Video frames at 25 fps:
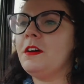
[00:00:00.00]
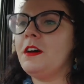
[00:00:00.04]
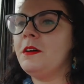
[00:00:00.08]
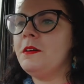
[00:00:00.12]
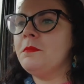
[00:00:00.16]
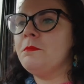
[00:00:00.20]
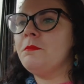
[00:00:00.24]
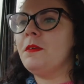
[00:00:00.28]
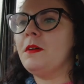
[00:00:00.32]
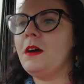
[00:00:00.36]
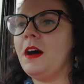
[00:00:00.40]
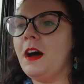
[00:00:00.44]

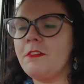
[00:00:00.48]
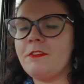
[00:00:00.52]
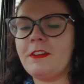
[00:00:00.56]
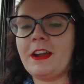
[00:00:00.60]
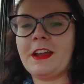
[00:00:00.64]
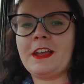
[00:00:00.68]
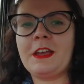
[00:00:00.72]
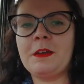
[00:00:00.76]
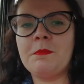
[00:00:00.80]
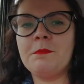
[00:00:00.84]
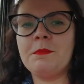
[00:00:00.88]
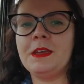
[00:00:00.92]
I
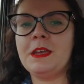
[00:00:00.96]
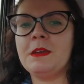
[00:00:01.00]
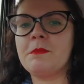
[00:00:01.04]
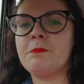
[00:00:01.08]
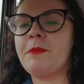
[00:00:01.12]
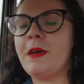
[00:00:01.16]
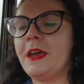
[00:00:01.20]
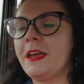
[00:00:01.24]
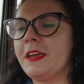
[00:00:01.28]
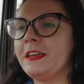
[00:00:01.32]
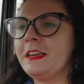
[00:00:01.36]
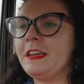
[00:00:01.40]
reckon me and
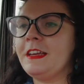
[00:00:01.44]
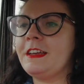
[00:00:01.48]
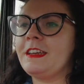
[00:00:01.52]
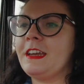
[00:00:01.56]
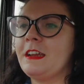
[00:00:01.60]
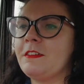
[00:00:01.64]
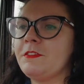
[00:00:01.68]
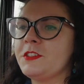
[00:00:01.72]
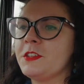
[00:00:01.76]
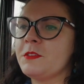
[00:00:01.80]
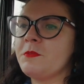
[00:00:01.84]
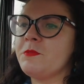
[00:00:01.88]
Peggy could have
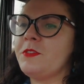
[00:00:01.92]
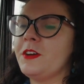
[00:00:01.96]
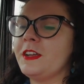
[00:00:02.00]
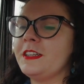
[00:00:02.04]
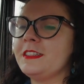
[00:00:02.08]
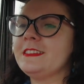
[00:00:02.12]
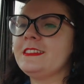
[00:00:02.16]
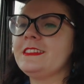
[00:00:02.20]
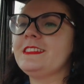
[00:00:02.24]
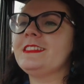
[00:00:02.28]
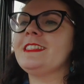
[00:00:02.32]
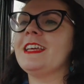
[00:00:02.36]
some
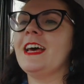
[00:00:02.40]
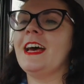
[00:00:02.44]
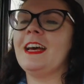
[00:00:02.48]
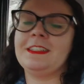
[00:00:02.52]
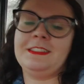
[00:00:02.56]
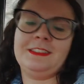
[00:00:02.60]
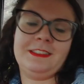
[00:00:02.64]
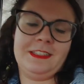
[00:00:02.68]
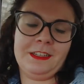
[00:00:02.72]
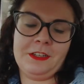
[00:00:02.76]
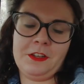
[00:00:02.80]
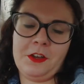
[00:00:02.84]

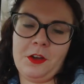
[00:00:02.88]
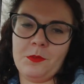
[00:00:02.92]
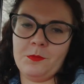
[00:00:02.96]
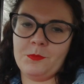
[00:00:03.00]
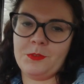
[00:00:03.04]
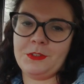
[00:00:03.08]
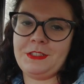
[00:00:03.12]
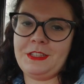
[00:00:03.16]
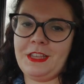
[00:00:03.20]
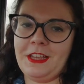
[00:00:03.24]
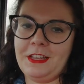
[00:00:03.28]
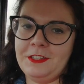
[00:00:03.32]
fantastic
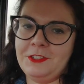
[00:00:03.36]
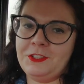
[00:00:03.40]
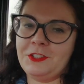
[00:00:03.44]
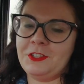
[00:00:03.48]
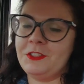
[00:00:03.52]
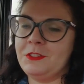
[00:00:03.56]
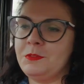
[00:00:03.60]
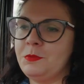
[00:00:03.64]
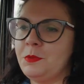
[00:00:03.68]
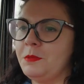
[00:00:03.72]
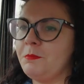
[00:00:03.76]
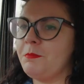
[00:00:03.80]
conversations.
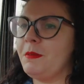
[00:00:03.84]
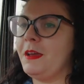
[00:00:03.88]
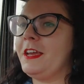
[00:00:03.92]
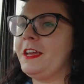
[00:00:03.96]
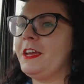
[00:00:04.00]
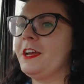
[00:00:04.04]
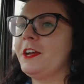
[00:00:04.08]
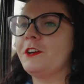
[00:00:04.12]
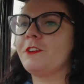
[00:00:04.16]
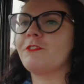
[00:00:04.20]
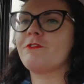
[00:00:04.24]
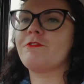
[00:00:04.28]
We'd make a
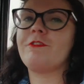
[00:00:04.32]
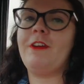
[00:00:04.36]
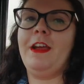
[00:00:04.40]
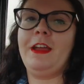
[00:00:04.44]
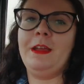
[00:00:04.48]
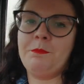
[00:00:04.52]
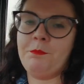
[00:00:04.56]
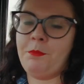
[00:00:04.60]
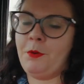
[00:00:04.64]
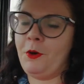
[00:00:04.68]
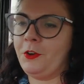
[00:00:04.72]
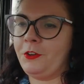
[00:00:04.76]
great
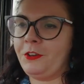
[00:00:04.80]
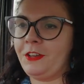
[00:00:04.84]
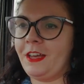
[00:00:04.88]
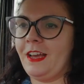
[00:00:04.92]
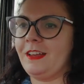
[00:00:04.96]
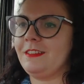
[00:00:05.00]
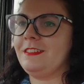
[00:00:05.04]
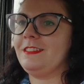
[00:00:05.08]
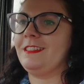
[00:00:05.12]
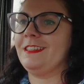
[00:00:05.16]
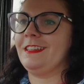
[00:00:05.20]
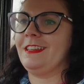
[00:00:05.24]

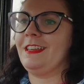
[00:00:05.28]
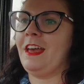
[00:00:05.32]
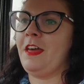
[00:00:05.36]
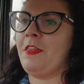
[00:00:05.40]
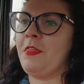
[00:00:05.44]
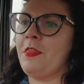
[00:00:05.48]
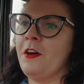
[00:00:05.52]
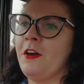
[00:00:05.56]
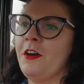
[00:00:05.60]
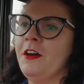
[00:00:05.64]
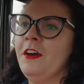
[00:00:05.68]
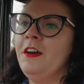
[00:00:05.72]
podcast
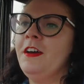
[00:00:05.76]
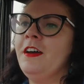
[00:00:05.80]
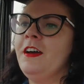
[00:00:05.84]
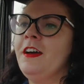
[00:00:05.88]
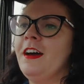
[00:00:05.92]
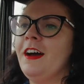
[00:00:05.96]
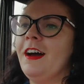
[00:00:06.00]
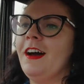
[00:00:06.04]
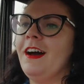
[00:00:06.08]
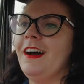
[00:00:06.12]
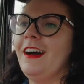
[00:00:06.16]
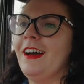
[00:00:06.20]
together
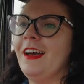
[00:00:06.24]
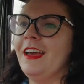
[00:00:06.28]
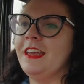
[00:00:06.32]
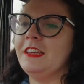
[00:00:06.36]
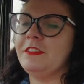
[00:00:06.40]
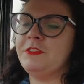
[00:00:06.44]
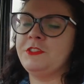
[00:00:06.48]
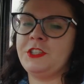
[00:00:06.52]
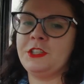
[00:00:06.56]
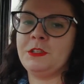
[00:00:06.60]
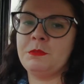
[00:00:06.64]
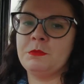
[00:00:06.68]
if
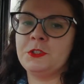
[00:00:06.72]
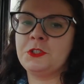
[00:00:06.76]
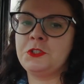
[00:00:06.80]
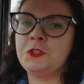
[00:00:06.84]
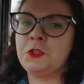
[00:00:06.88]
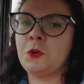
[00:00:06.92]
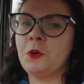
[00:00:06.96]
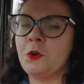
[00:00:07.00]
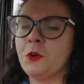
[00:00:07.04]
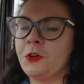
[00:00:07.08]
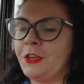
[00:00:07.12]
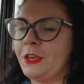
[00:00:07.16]
she was
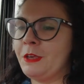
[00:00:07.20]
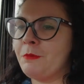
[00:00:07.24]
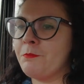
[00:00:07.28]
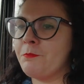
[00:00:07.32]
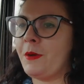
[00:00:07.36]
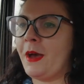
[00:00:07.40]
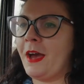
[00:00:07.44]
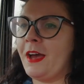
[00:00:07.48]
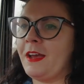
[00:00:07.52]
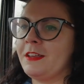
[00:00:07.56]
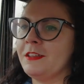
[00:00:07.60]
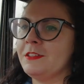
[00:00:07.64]
talking back
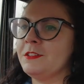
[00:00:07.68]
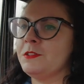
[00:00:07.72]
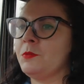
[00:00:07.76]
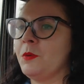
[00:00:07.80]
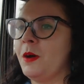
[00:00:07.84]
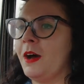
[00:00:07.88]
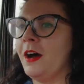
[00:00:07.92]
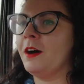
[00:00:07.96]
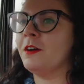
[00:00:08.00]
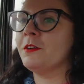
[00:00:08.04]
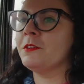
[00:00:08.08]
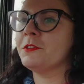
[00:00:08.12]
as
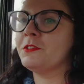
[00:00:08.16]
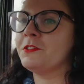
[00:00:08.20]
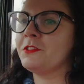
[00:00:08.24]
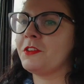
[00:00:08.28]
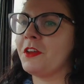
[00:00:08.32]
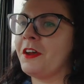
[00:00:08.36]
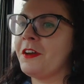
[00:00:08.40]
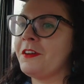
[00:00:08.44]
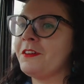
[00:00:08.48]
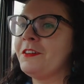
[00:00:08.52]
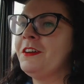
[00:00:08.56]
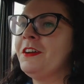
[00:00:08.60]
well. So
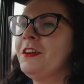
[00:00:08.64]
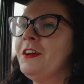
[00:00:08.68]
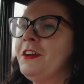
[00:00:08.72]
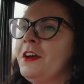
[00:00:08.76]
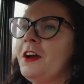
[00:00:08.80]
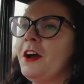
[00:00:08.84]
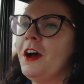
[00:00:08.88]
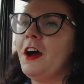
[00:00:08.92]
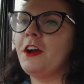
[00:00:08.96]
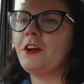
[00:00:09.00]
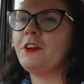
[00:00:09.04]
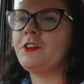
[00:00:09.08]

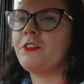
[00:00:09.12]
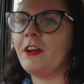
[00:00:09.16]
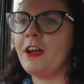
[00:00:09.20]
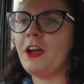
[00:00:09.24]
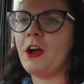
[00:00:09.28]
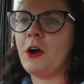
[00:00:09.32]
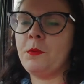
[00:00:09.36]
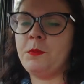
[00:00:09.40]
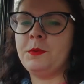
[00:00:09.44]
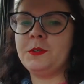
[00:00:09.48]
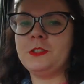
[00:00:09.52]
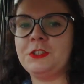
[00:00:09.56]
a great
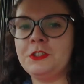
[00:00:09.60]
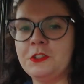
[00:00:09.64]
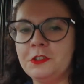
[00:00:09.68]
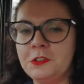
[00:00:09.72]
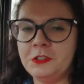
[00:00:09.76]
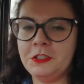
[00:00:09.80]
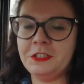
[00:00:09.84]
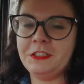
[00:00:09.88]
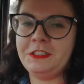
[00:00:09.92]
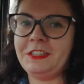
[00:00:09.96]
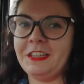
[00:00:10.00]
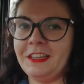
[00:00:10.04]

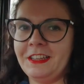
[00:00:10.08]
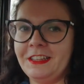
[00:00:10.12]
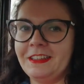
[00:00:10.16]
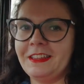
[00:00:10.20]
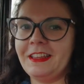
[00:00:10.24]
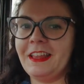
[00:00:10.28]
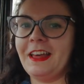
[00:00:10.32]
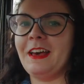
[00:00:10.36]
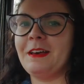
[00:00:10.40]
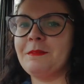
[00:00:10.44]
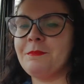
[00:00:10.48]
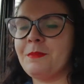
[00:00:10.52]
opportunity
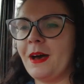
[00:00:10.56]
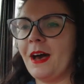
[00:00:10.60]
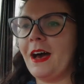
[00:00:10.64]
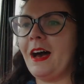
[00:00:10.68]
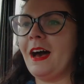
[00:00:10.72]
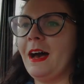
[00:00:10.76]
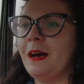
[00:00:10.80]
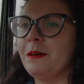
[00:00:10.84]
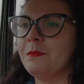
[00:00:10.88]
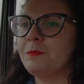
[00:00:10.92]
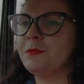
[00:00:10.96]
there, perhaps.